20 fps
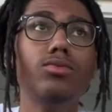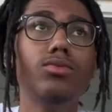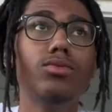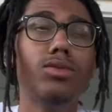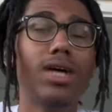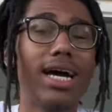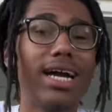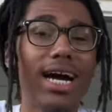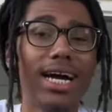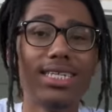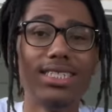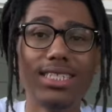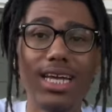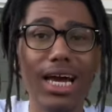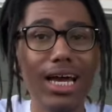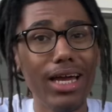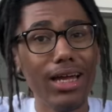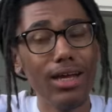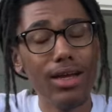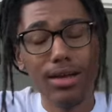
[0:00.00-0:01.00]
like I
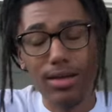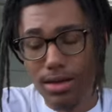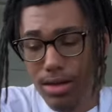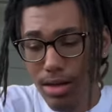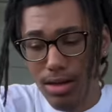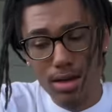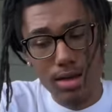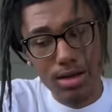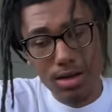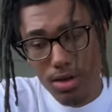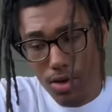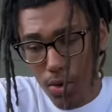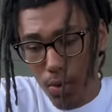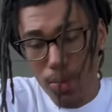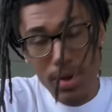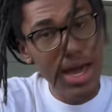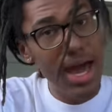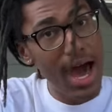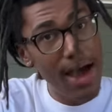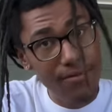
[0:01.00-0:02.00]
say,
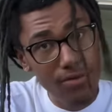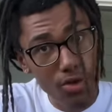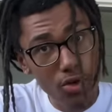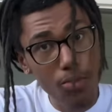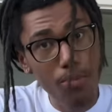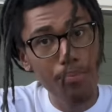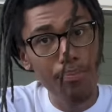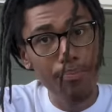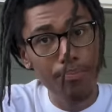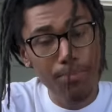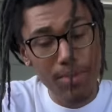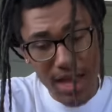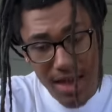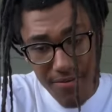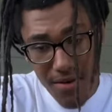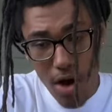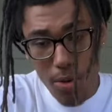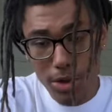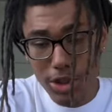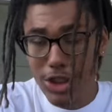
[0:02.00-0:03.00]
we have to
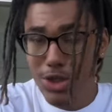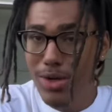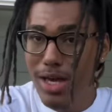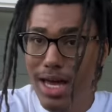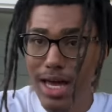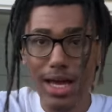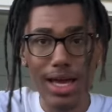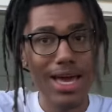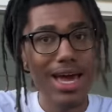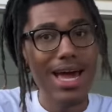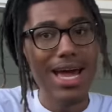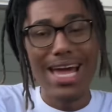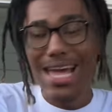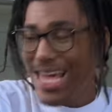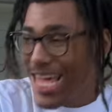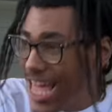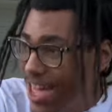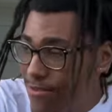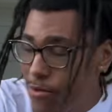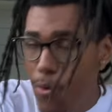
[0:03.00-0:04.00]
give out what you get.
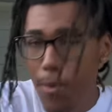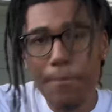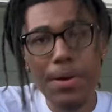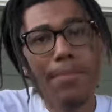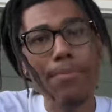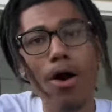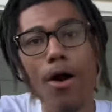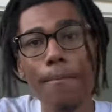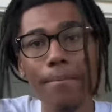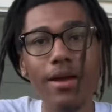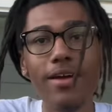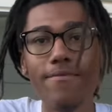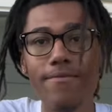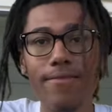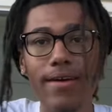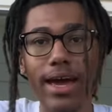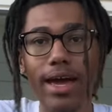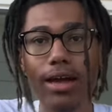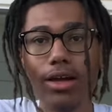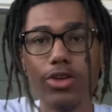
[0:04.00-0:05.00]
Even when people are being
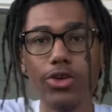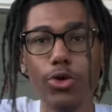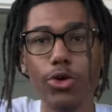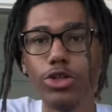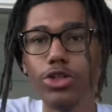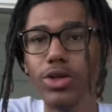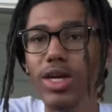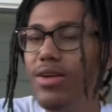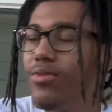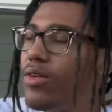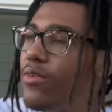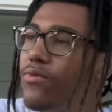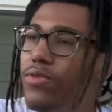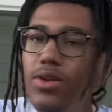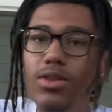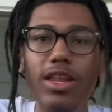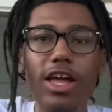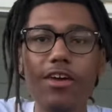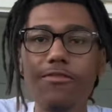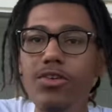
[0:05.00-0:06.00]
fake towards you, even
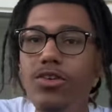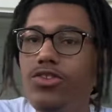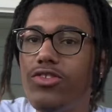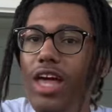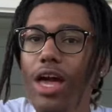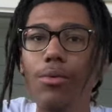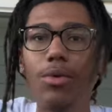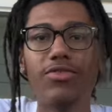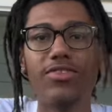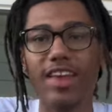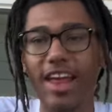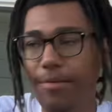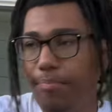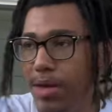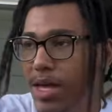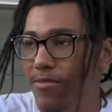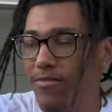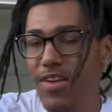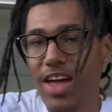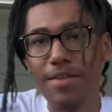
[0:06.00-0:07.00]
if you're staying with fake
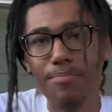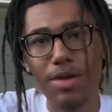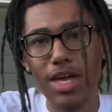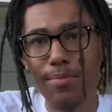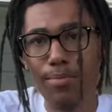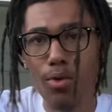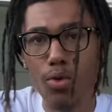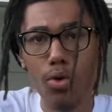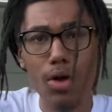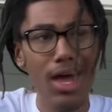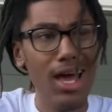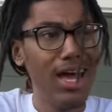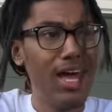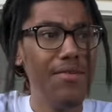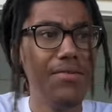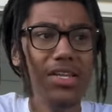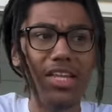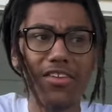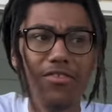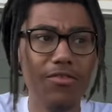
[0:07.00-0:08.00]
people,
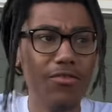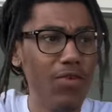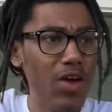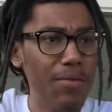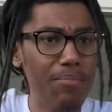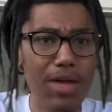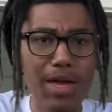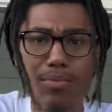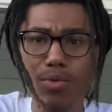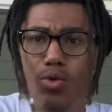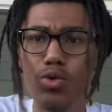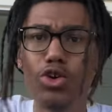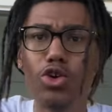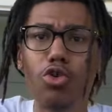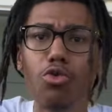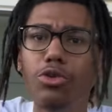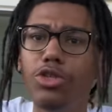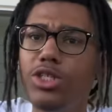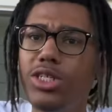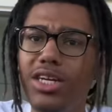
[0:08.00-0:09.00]
if you live with fake people,
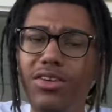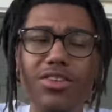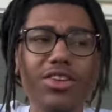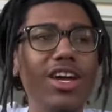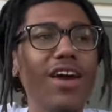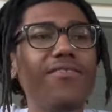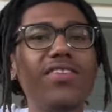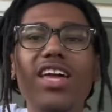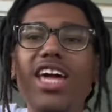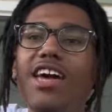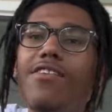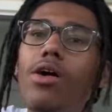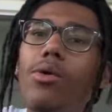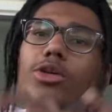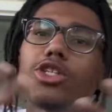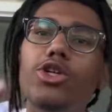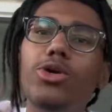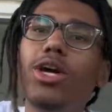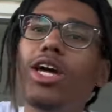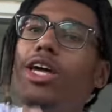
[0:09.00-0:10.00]
doing what you have to give out
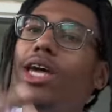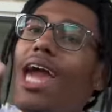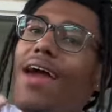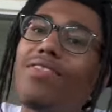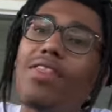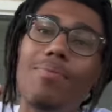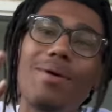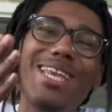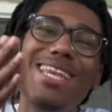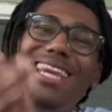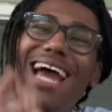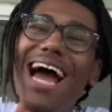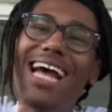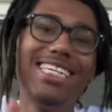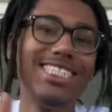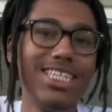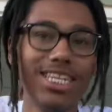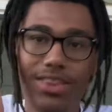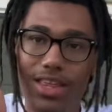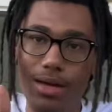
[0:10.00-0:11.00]
what you get. You have to be
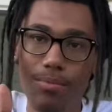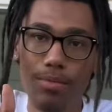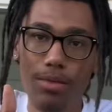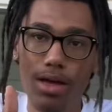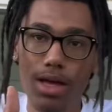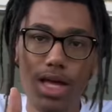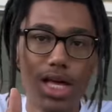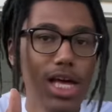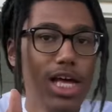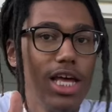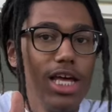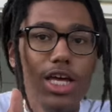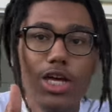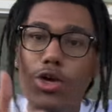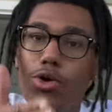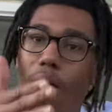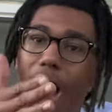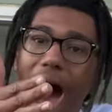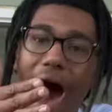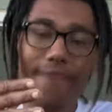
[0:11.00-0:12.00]
nice to them.
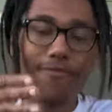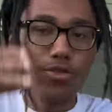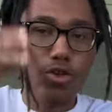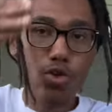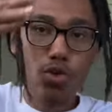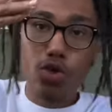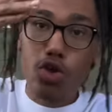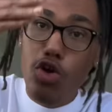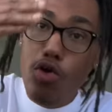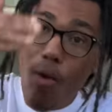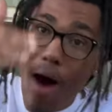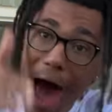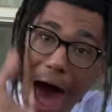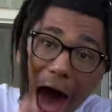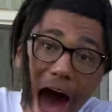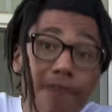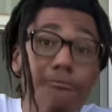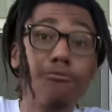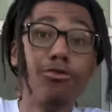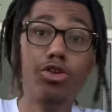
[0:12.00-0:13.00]
You have
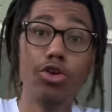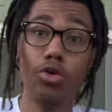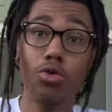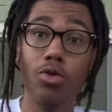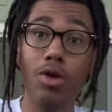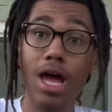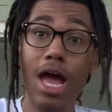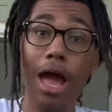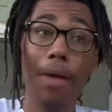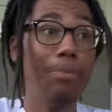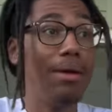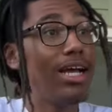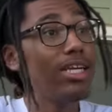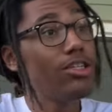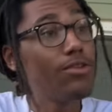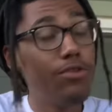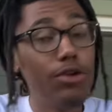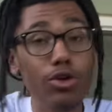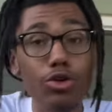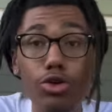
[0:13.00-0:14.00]
to.
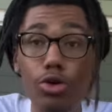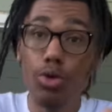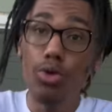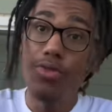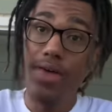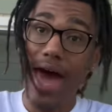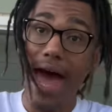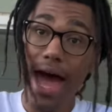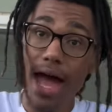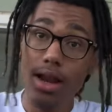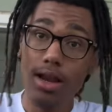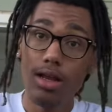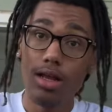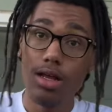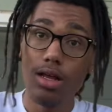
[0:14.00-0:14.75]
Because if you do that